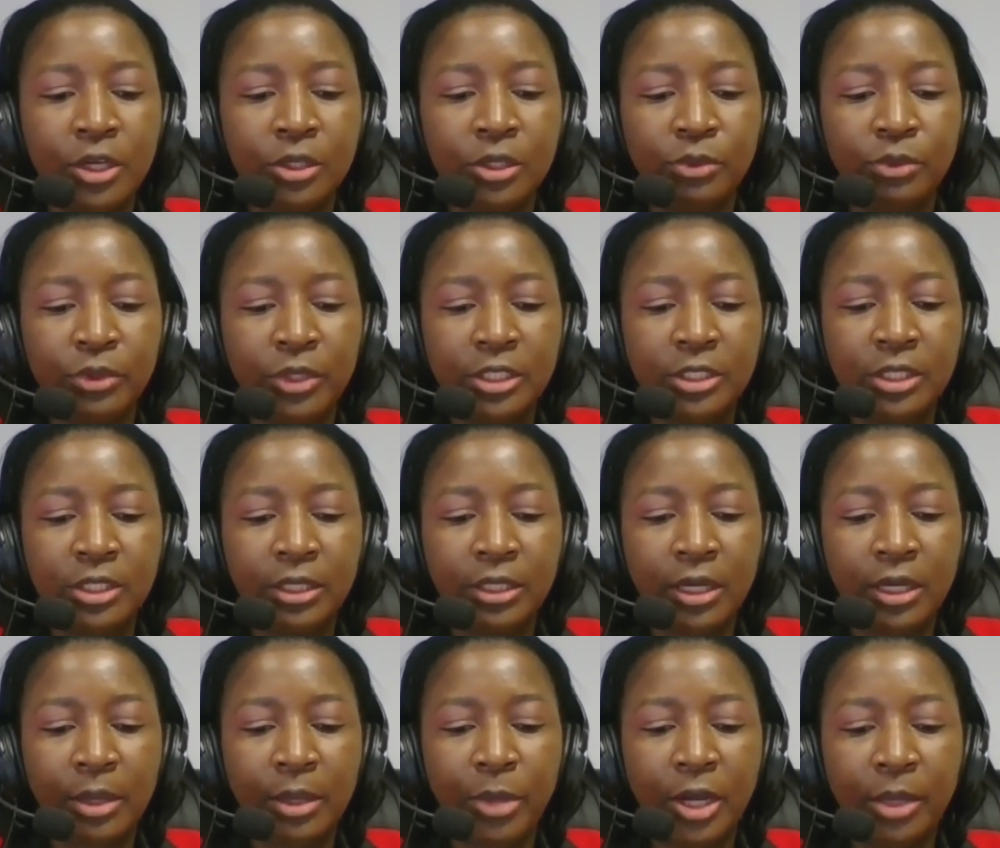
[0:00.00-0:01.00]
to the
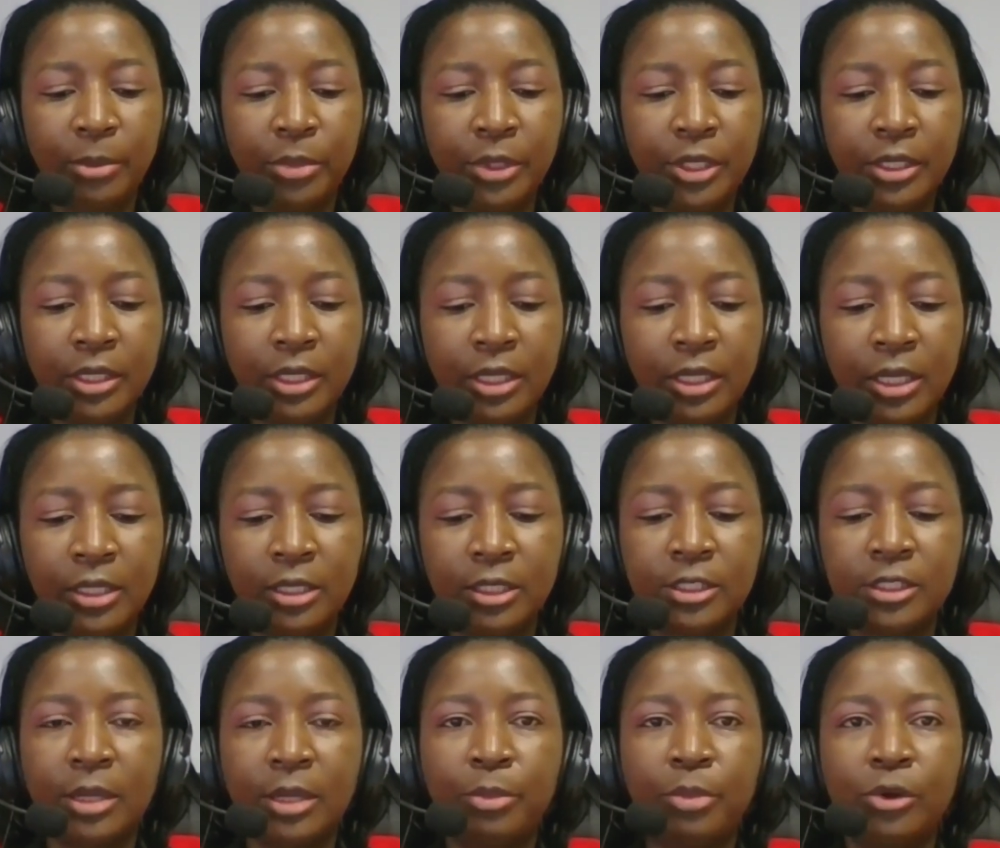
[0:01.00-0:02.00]
general public, and
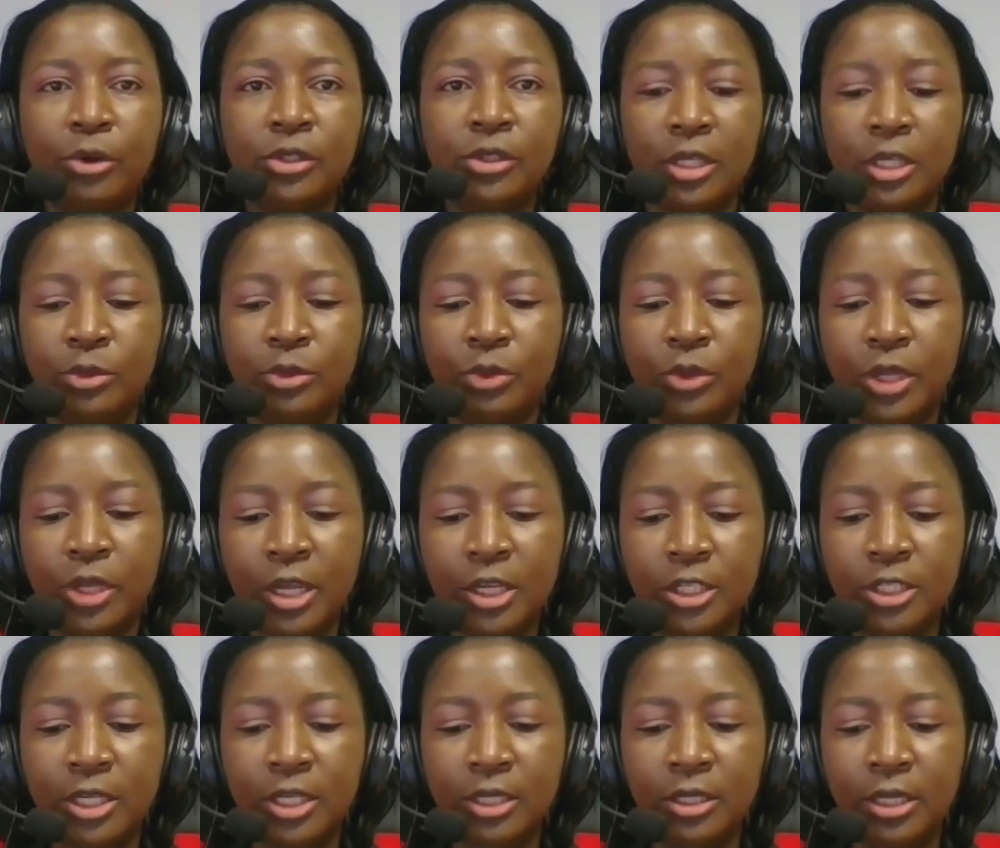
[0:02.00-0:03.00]
it supports
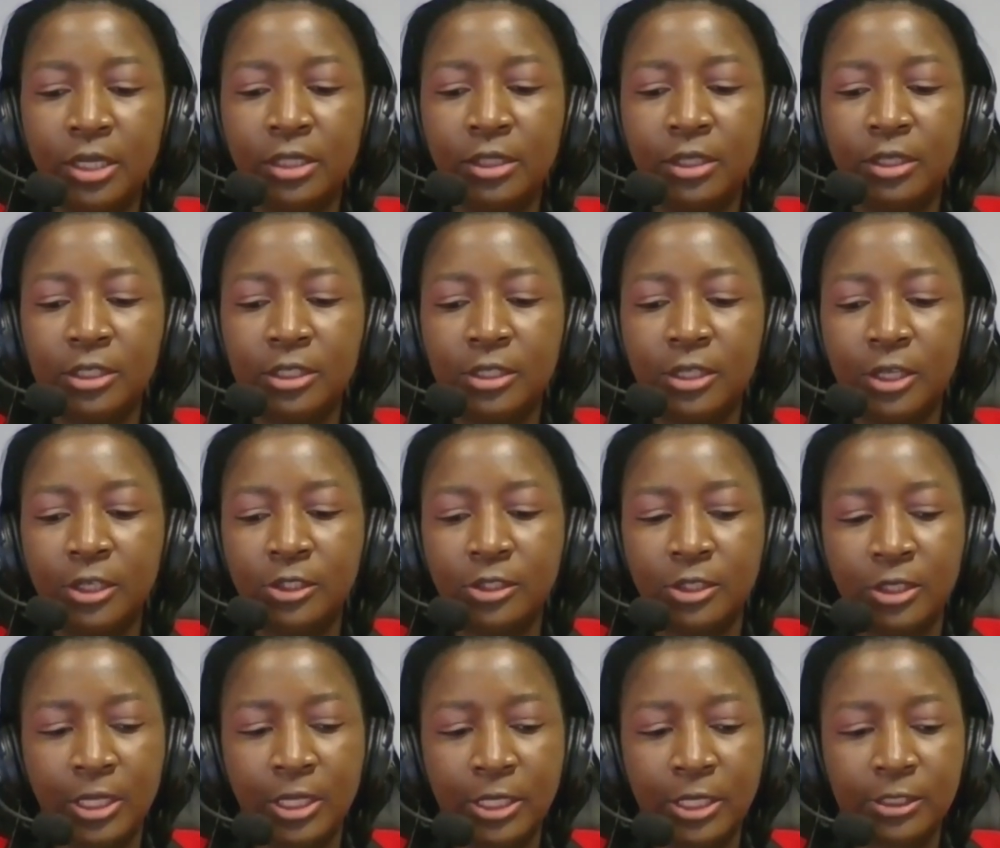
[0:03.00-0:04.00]
education and
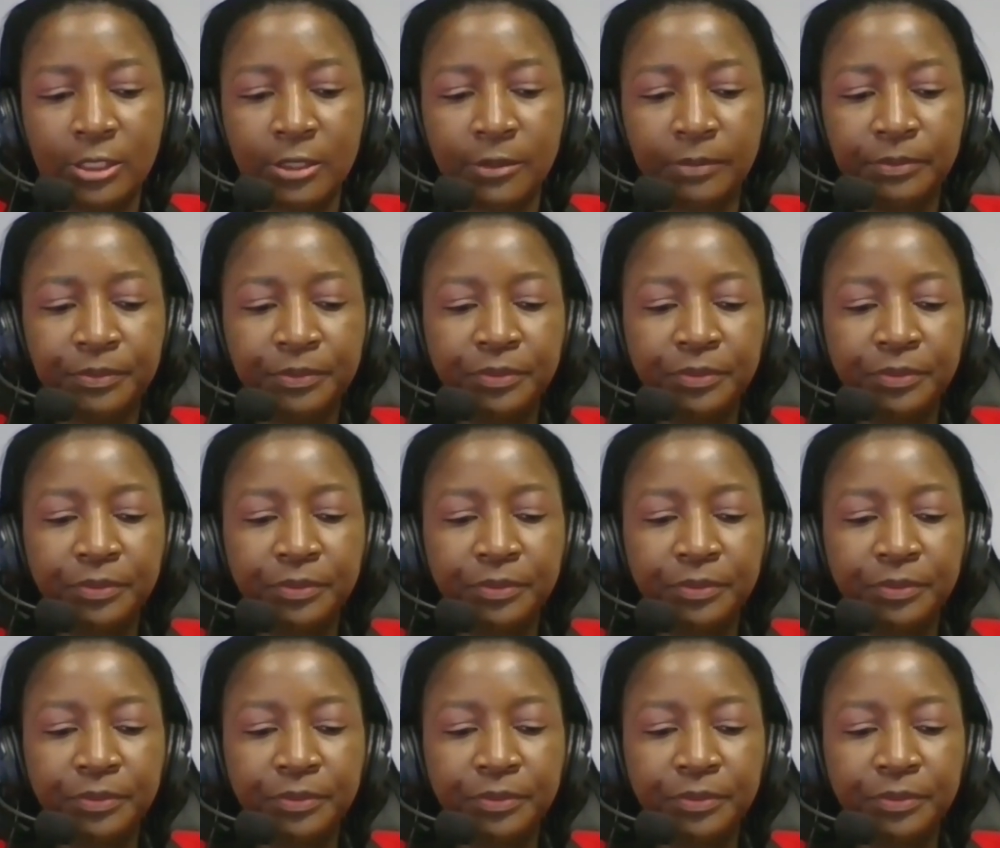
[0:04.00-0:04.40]
research needs.